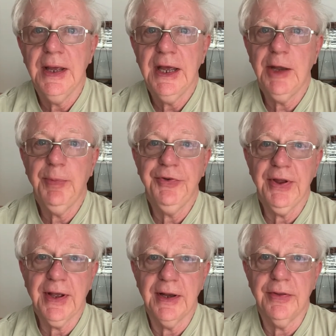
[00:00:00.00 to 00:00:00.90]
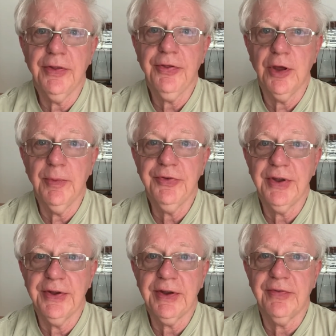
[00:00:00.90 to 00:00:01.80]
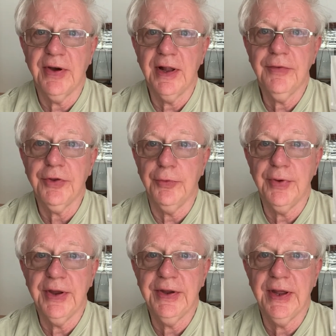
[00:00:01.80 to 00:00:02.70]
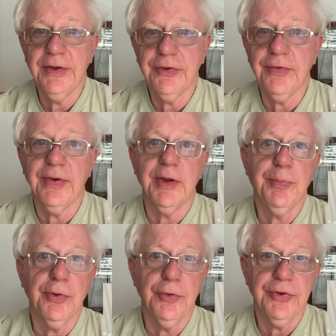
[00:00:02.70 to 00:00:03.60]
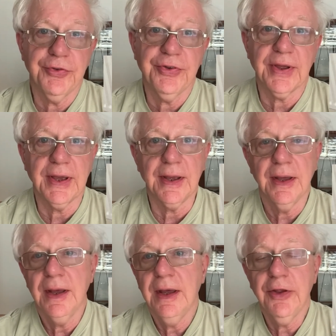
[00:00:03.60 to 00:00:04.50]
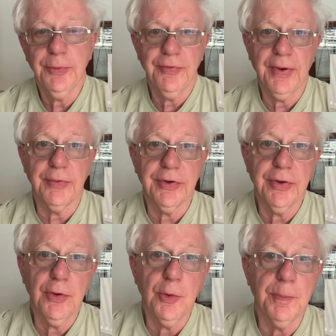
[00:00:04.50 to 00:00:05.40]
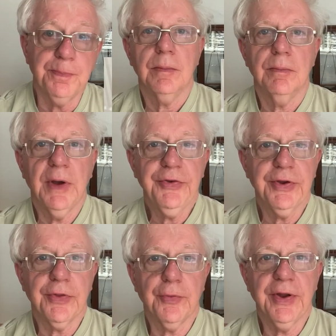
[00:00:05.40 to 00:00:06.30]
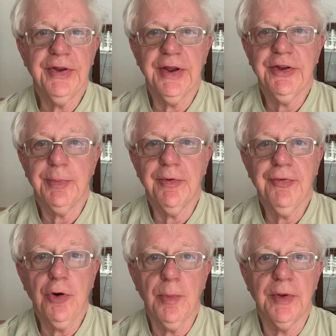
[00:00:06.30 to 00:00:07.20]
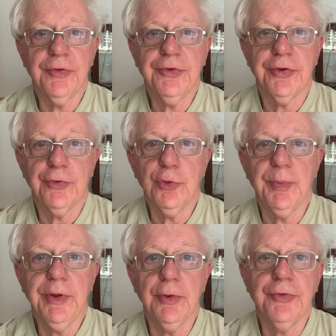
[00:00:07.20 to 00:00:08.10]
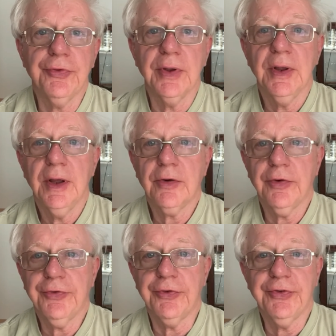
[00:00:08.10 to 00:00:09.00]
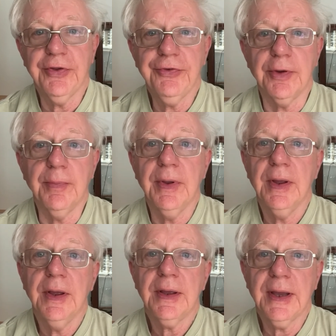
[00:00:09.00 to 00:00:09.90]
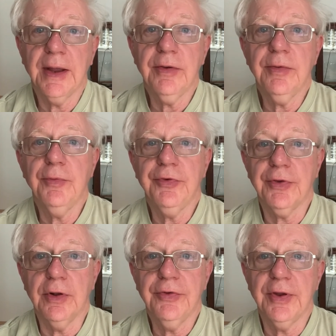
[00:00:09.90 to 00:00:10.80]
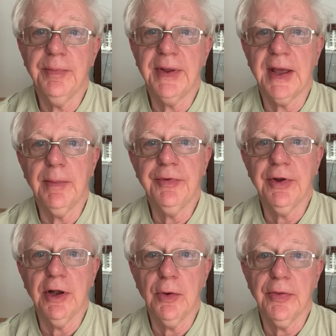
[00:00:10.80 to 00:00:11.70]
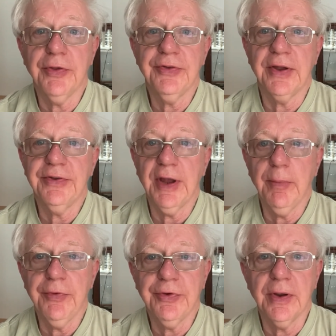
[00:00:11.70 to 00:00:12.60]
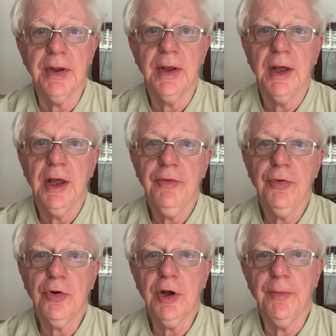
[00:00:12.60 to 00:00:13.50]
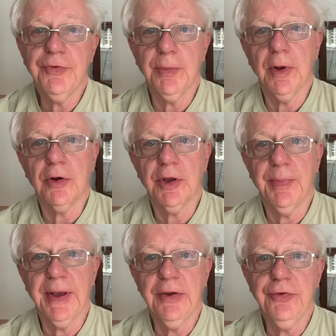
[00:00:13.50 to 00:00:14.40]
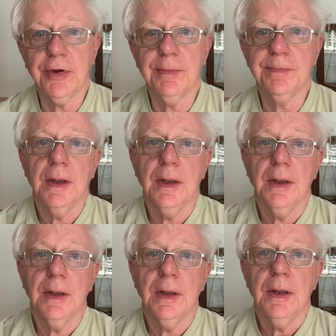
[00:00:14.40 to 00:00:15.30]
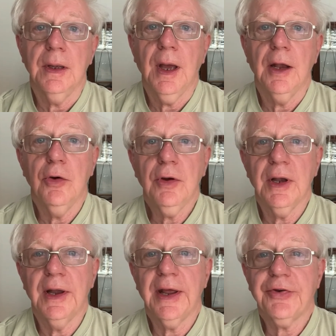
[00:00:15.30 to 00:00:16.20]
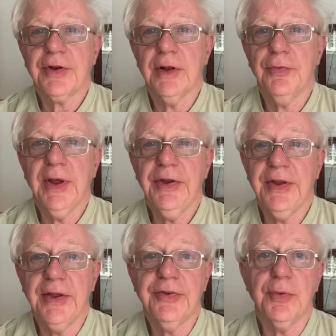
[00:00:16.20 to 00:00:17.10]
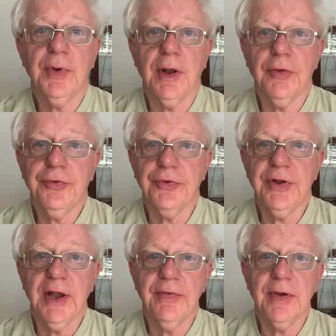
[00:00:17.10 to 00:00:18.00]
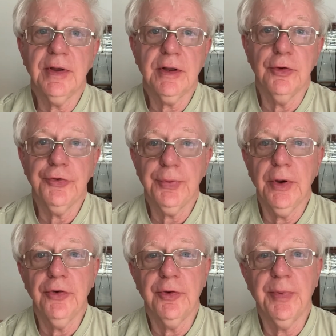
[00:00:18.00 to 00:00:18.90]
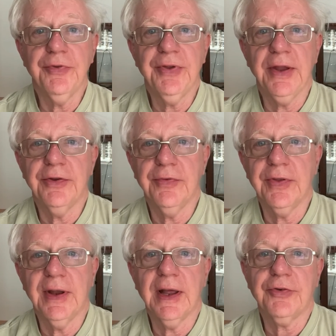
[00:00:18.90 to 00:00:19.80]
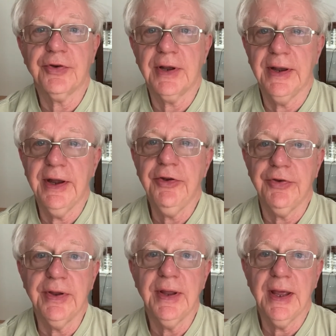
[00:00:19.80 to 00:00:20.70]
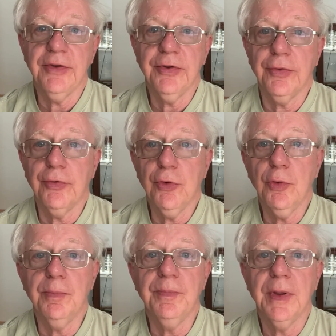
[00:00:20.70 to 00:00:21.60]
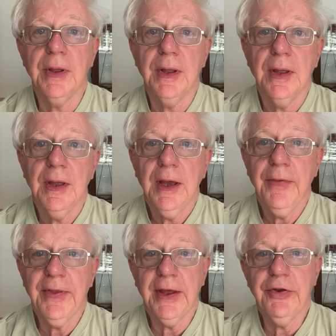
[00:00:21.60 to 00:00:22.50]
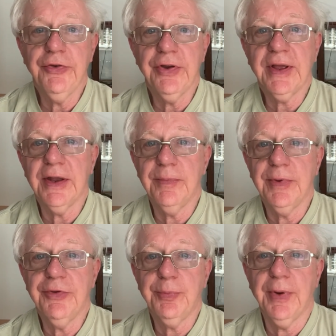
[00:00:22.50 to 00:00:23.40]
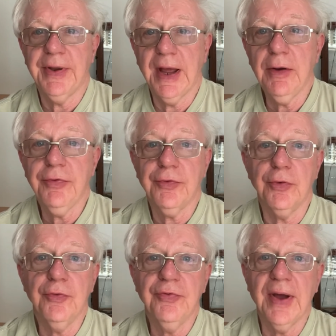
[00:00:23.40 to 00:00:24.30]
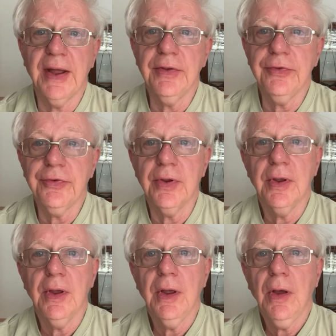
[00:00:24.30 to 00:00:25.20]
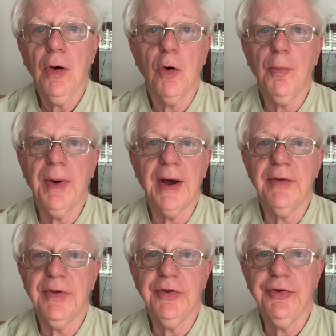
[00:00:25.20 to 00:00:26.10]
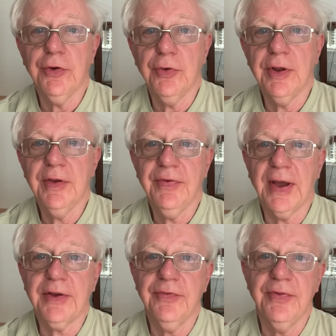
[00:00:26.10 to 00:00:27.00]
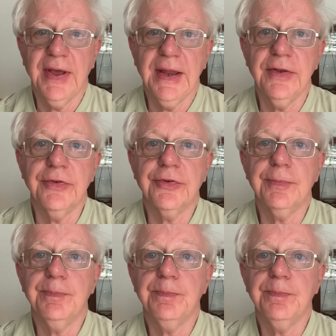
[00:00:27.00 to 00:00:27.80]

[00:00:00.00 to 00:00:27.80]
In particular, the thermostatic valves on radiators are very prone to sticking, as we found at home. Matching the radiator performance to room use across the system can result in being able to lower the set temperature for comfortable occupation. A local electrical radiator will also deliver close to 100% of the electrical energy into the room, and the energy can be spread out through fans or by Venturi effect vanes.